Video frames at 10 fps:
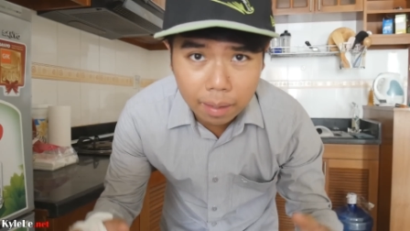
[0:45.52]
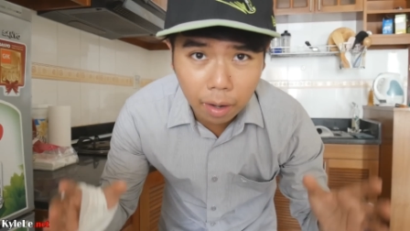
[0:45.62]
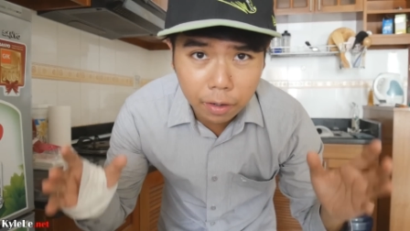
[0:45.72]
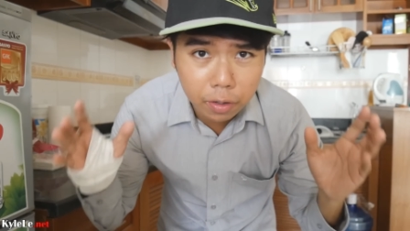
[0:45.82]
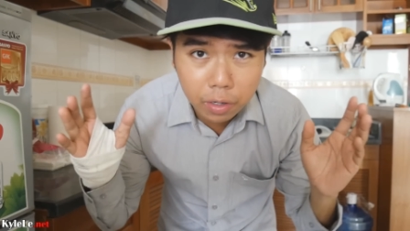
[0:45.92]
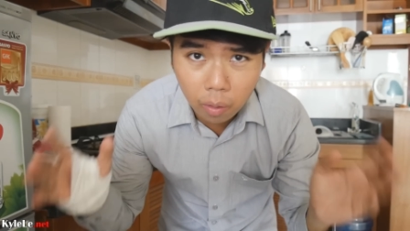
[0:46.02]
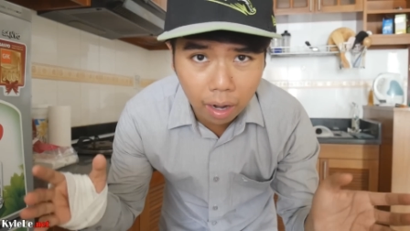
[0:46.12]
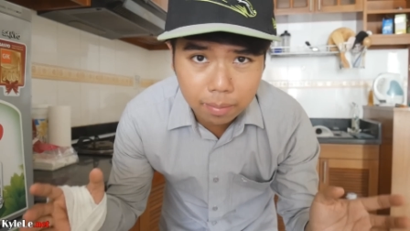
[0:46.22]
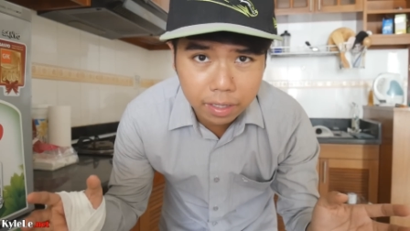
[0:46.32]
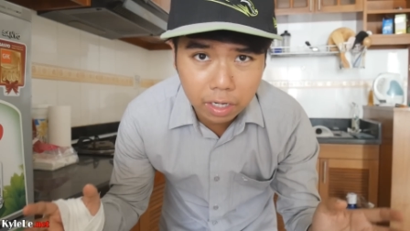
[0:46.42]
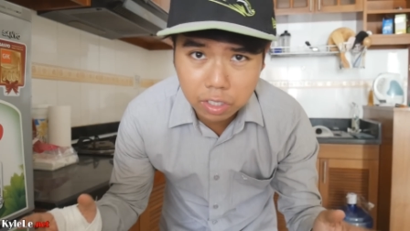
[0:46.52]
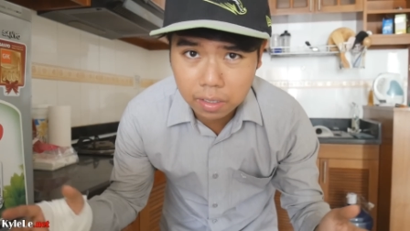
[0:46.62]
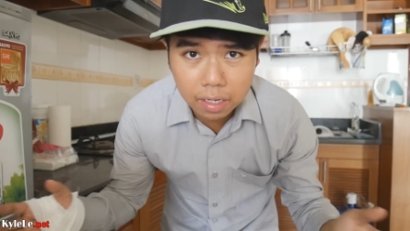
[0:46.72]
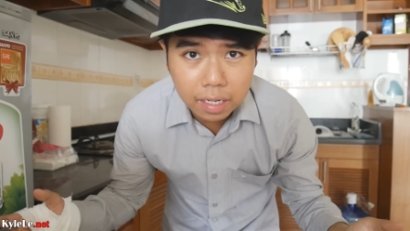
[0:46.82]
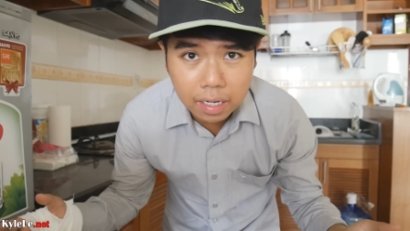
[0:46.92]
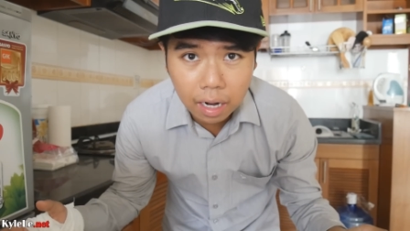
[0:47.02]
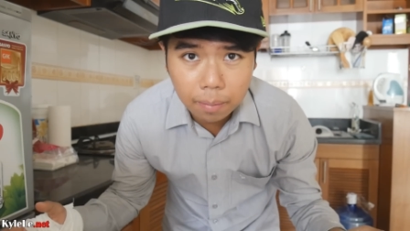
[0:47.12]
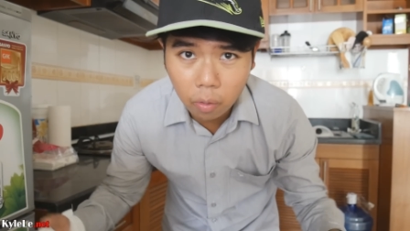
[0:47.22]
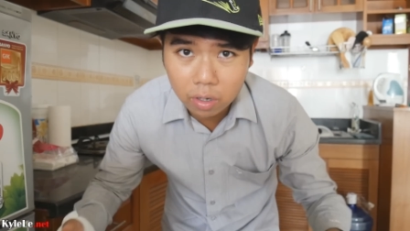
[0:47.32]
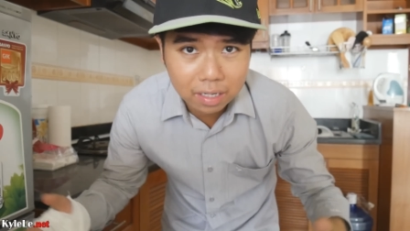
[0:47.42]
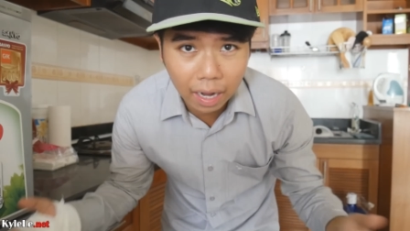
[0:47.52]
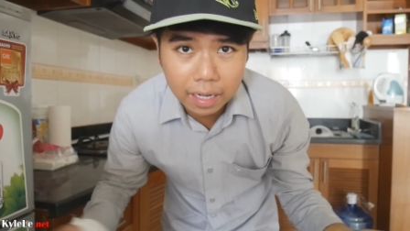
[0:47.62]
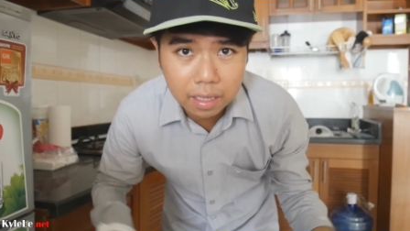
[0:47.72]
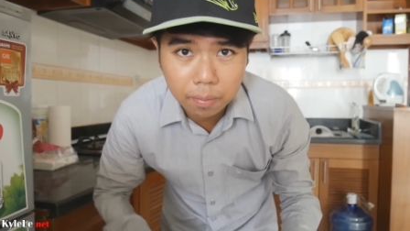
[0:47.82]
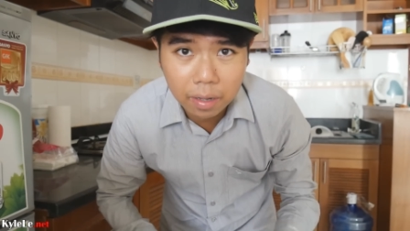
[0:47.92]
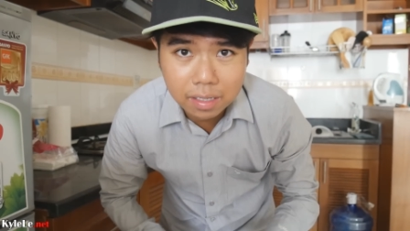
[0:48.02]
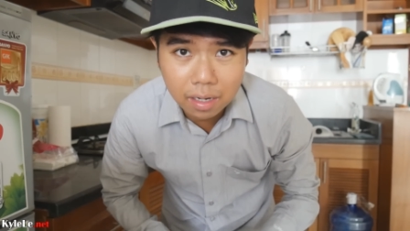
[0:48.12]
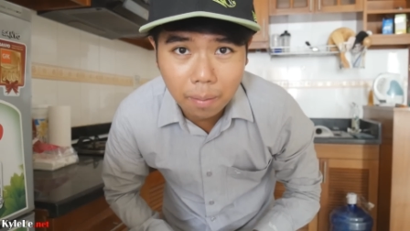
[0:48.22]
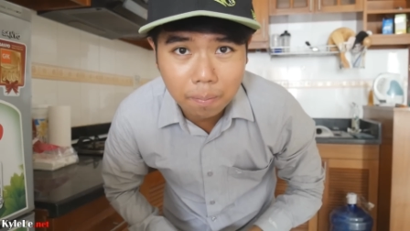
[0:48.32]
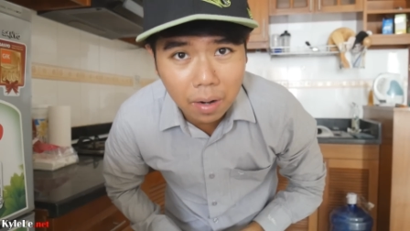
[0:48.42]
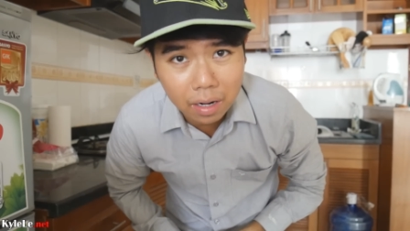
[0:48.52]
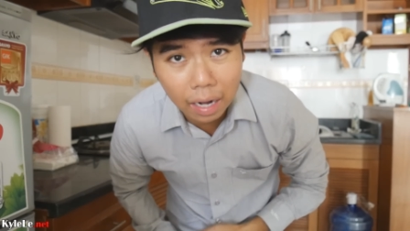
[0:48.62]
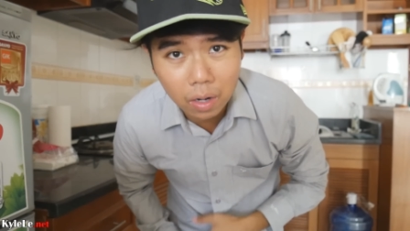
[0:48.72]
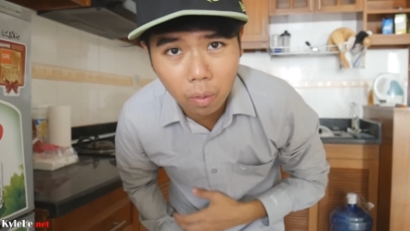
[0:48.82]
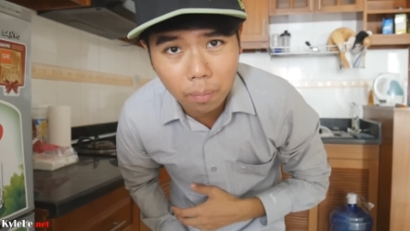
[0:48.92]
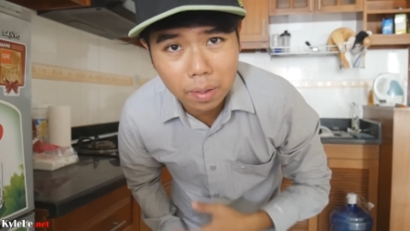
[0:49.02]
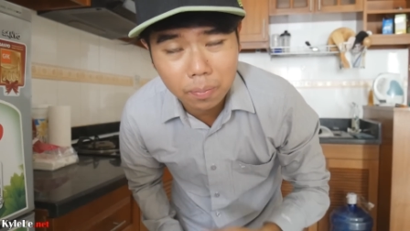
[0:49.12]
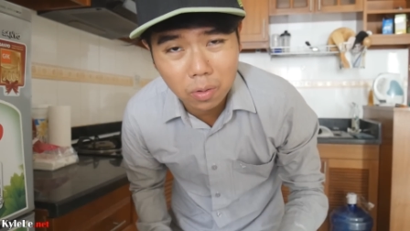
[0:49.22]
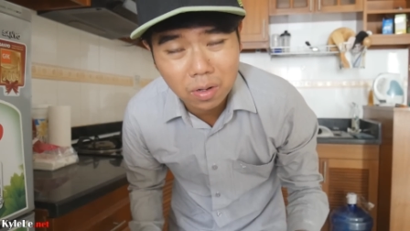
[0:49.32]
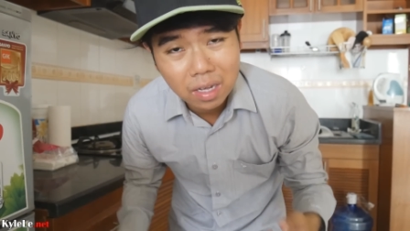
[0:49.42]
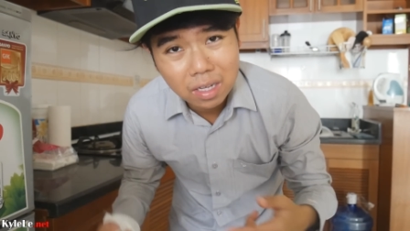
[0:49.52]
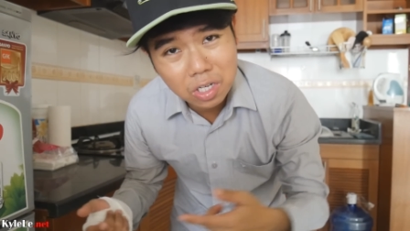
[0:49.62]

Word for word: I am under no obligation to clean up or to tidy the place up, but I don't want people,